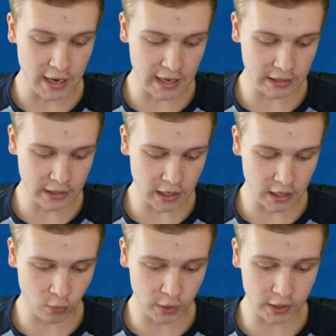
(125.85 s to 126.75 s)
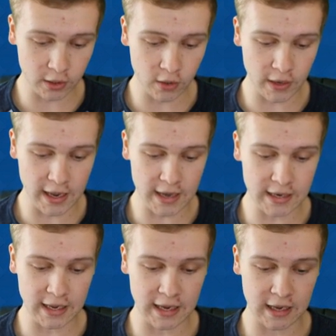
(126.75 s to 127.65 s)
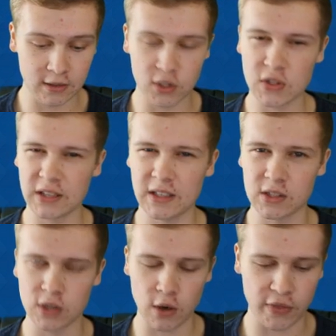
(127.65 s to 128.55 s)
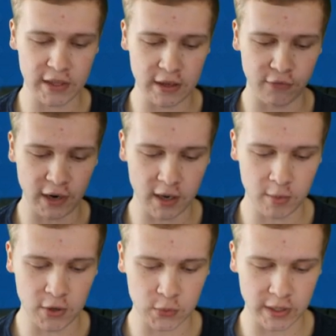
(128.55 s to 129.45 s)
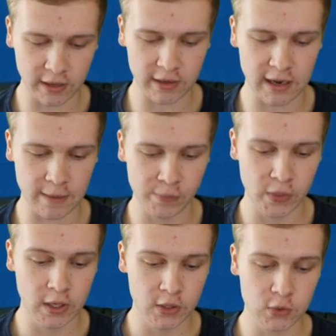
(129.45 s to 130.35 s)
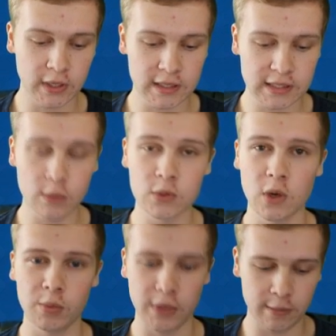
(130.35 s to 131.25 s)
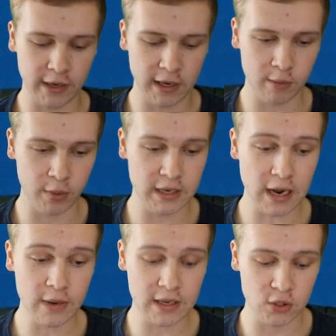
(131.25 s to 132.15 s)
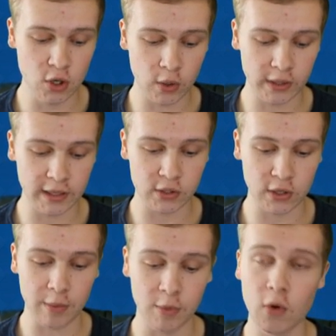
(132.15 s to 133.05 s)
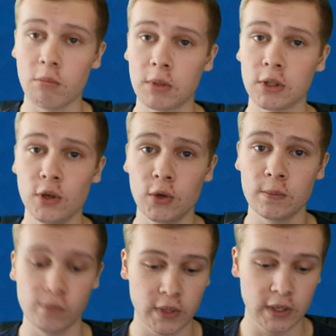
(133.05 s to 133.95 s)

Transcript: And uh, we're going to go ahead and just let this go. I think he fireballs right here, yeah. So I guess that was well played by him, but now he has no elixir. I'm going balloon.